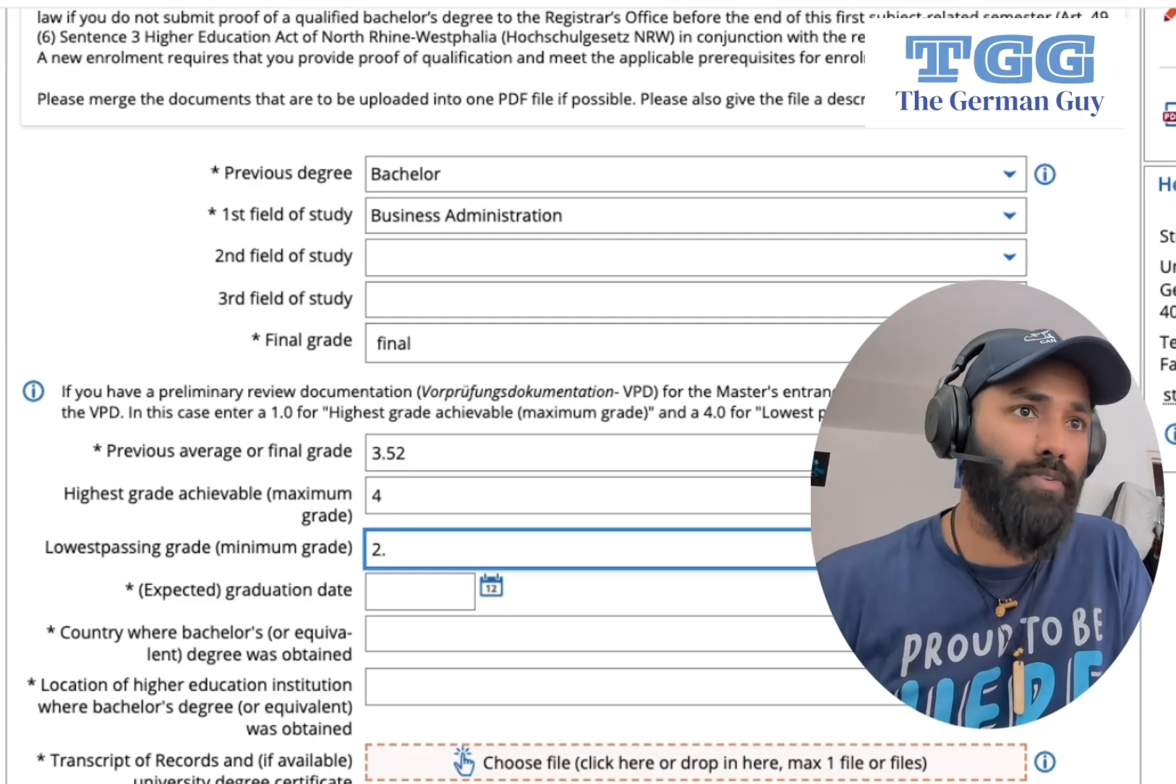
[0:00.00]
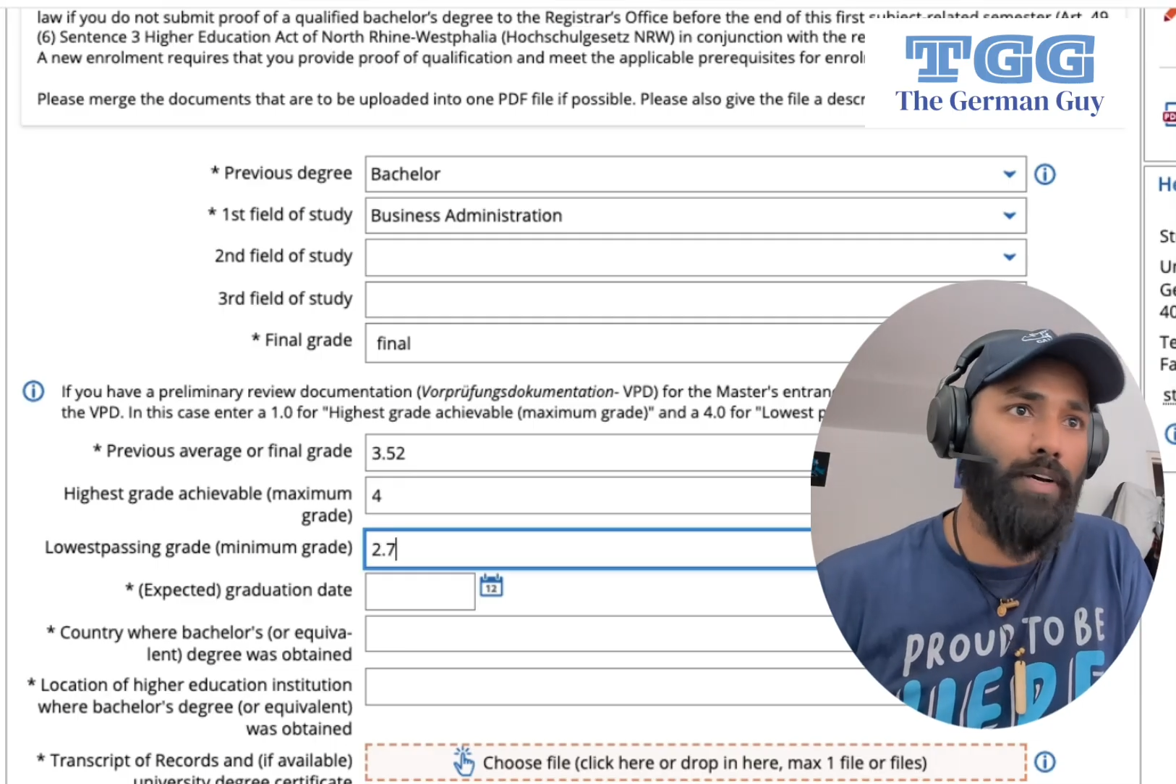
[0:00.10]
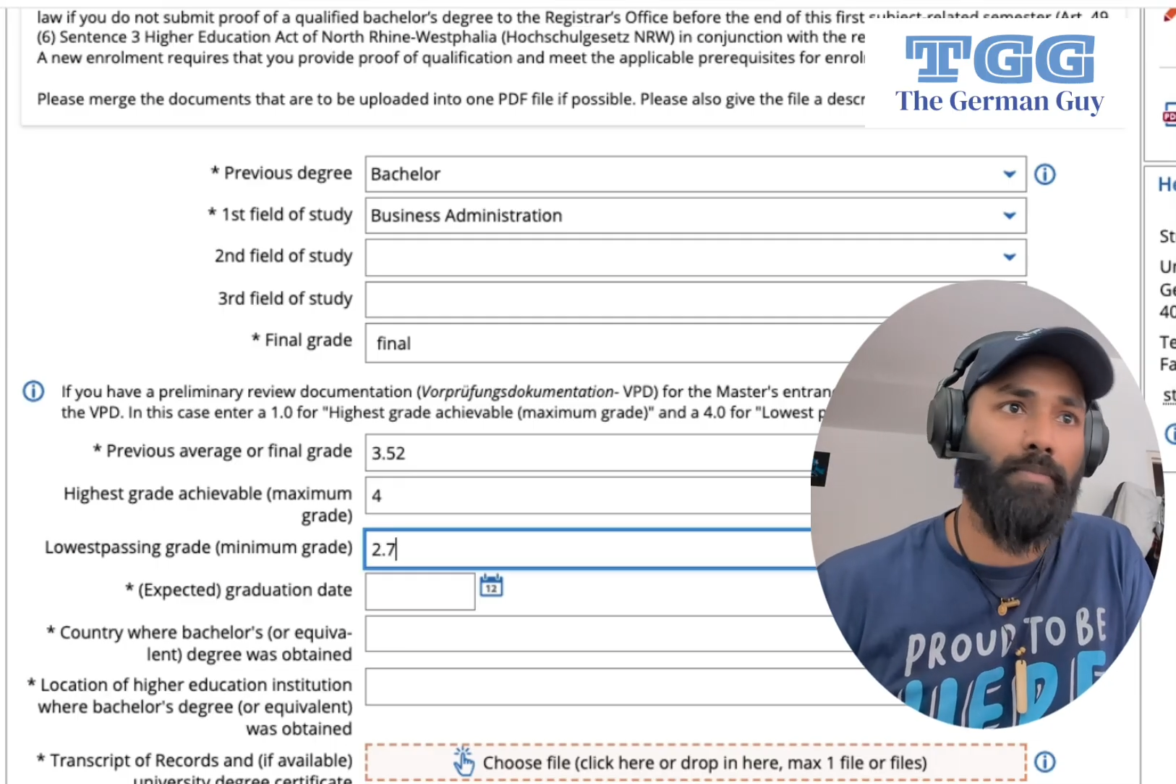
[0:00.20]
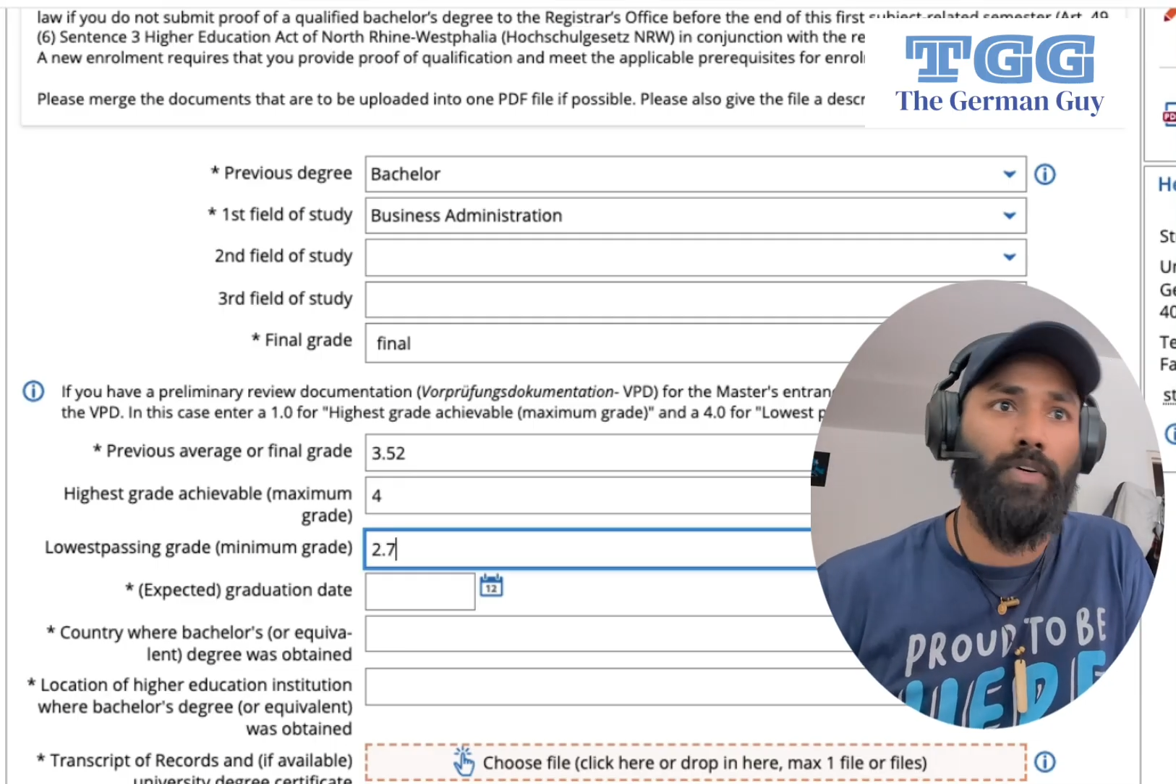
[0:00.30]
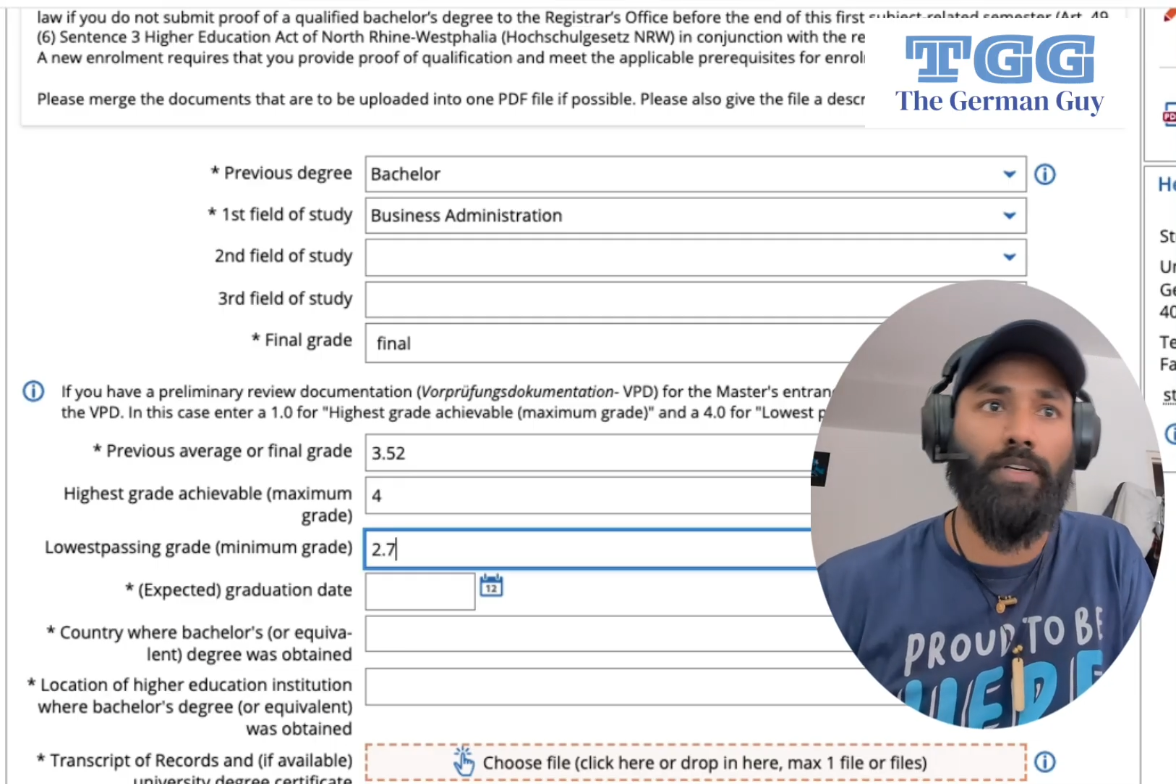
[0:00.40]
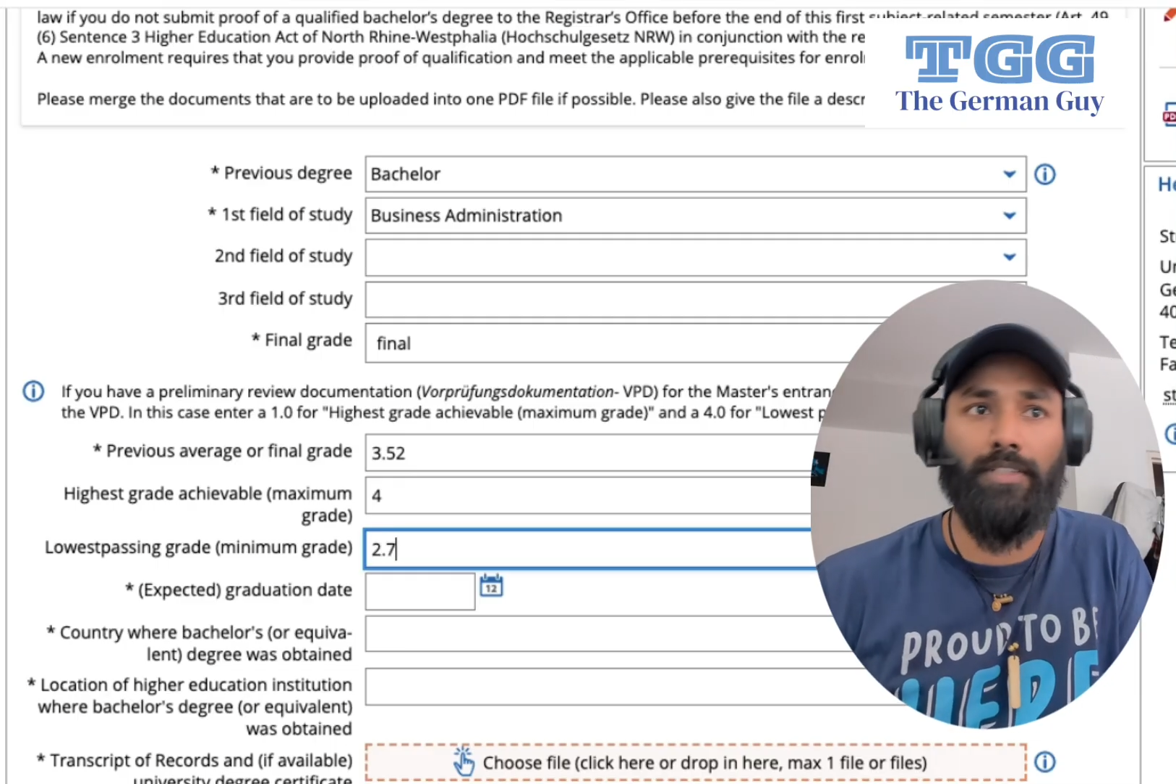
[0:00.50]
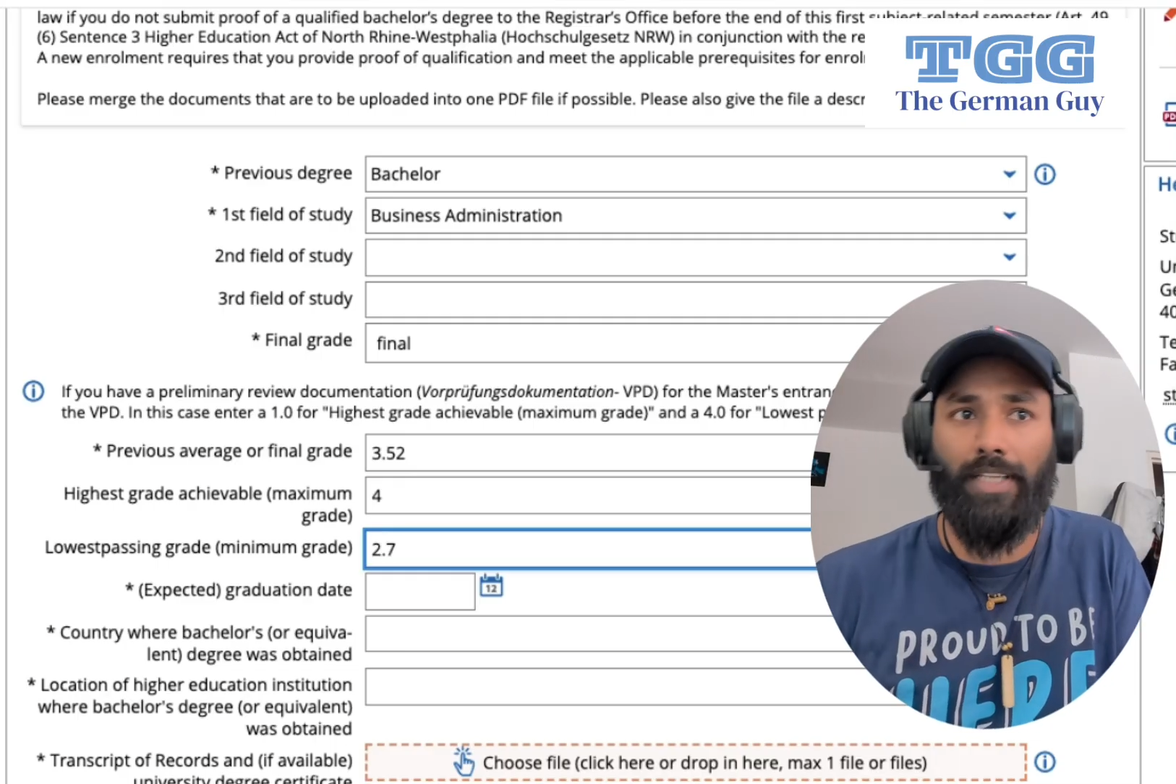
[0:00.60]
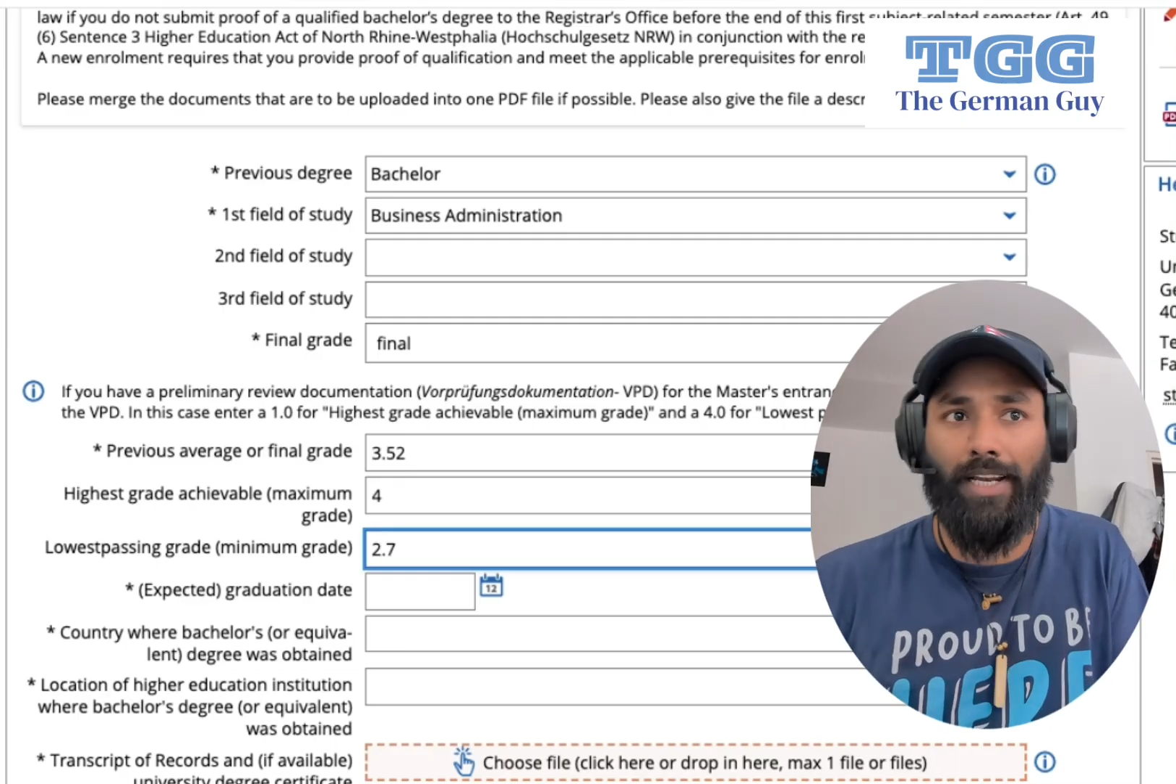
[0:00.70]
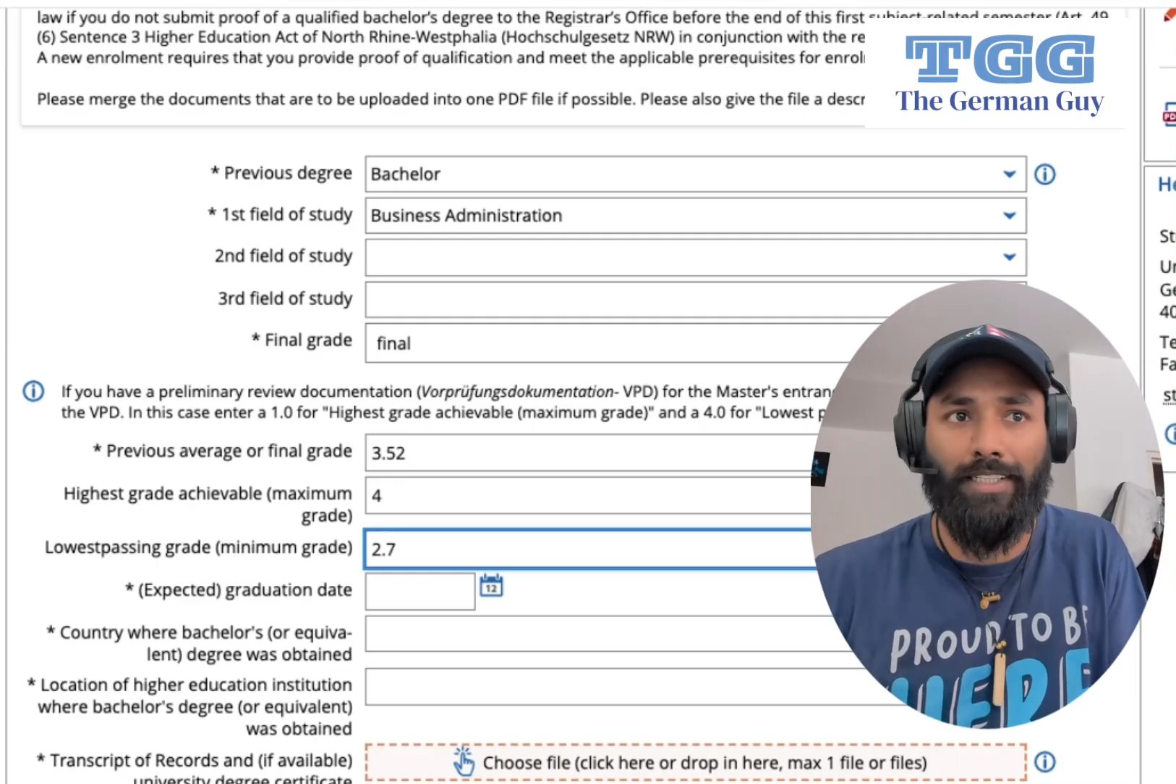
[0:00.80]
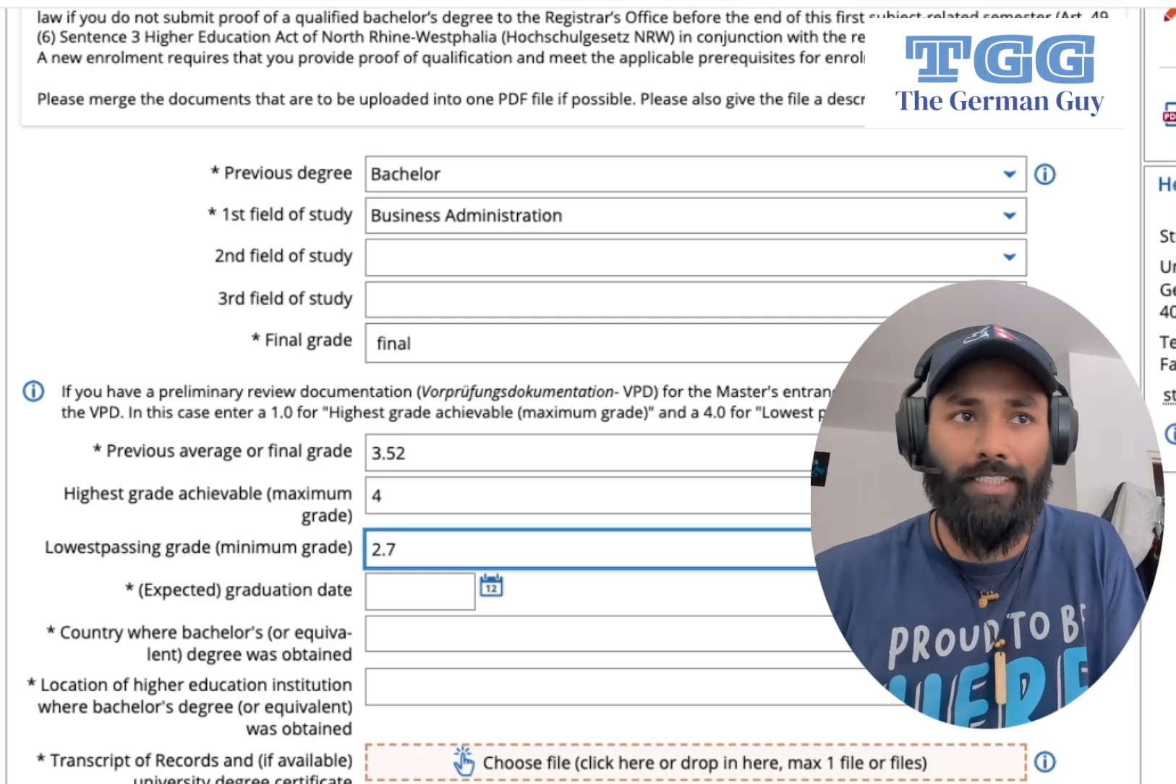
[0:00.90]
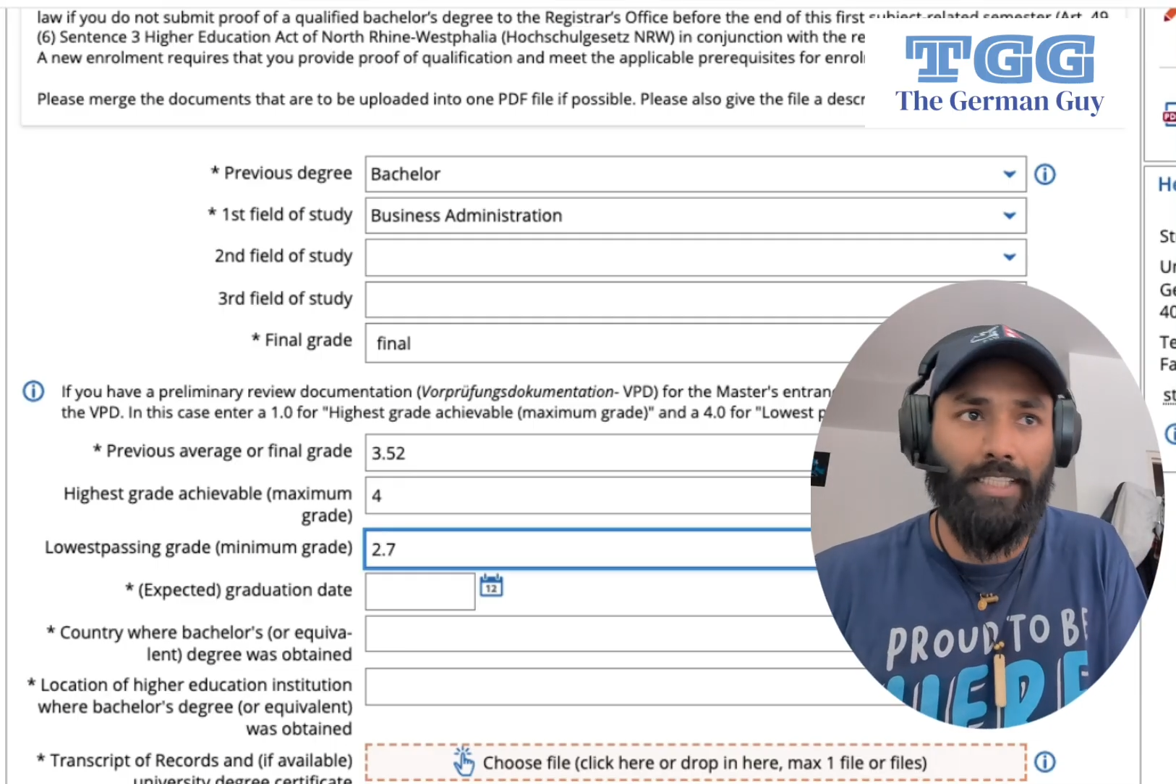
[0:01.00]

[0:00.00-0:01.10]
so I'm gonna select